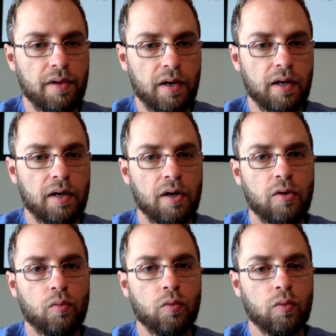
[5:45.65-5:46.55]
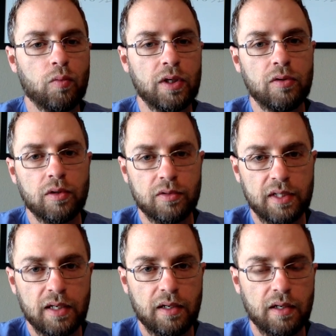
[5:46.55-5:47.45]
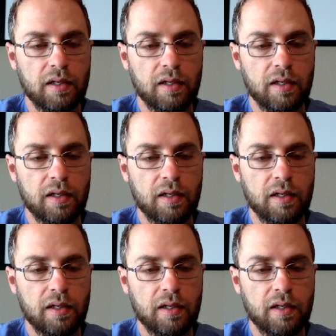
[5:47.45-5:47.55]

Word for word: uh when you go see a,